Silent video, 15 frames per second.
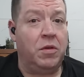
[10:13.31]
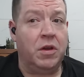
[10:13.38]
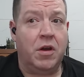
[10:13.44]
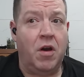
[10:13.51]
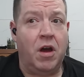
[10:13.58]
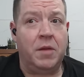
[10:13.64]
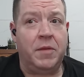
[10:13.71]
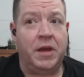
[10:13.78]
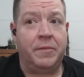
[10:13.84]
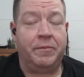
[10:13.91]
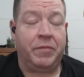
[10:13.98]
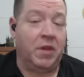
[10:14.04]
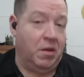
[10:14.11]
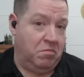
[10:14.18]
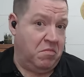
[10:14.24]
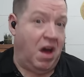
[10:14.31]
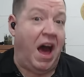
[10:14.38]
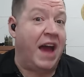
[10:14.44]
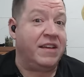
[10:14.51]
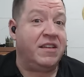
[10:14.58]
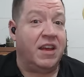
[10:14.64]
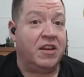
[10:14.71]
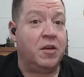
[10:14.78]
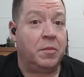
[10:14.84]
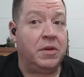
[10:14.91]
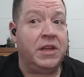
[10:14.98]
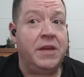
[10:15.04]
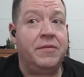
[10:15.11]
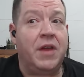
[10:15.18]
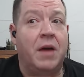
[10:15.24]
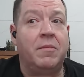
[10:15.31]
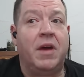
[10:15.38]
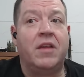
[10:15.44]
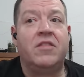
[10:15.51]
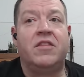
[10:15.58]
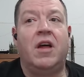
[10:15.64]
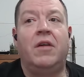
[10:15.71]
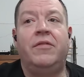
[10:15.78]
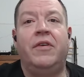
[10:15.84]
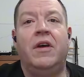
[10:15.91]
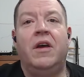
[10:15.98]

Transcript: economy. I tend to believe that myself.